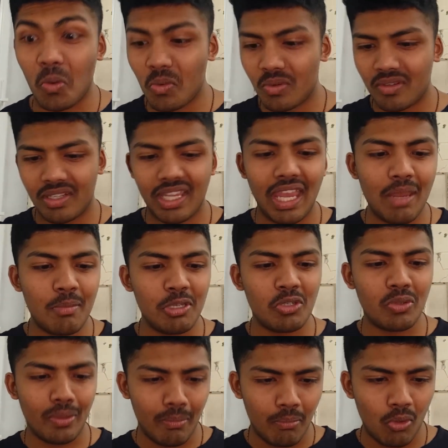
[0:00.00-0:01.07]
you know,
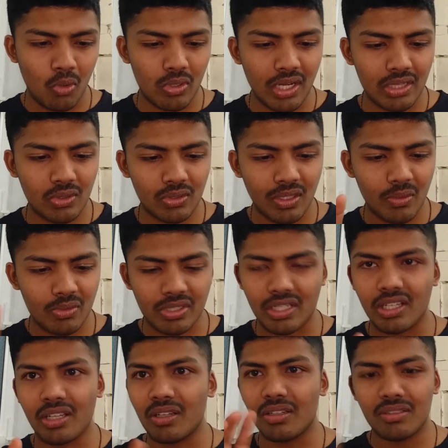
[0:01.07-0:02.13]
came into the boat. I thought
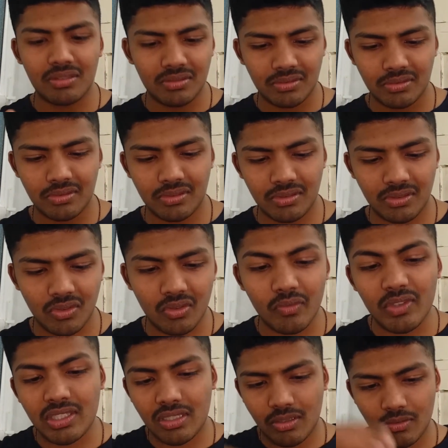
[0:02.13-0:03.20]
that was a girl,
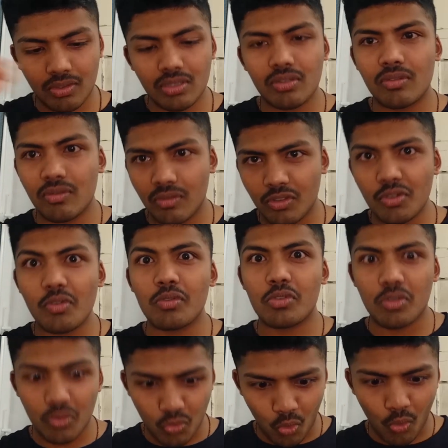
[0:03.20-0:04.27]
you know, which
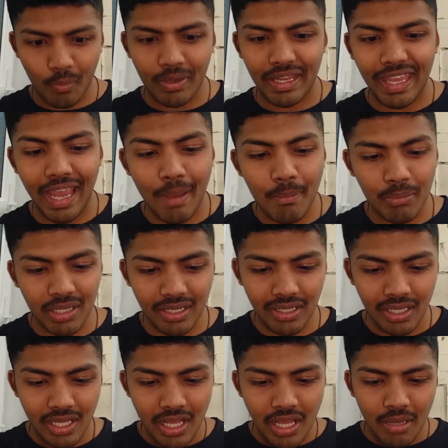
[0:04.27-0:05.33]
normally
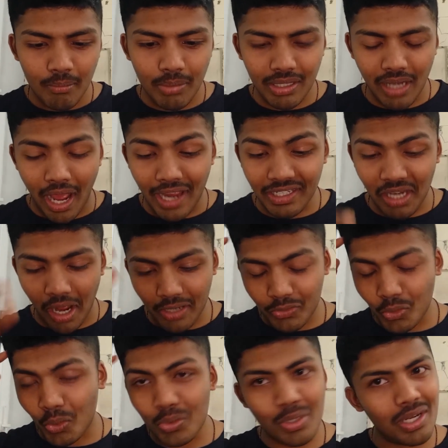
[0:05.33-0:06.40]
happened. But
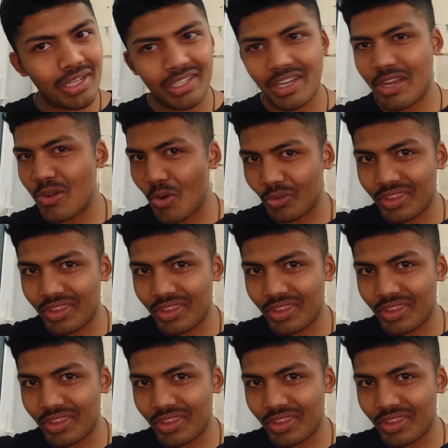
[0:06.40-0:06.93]
I, I totally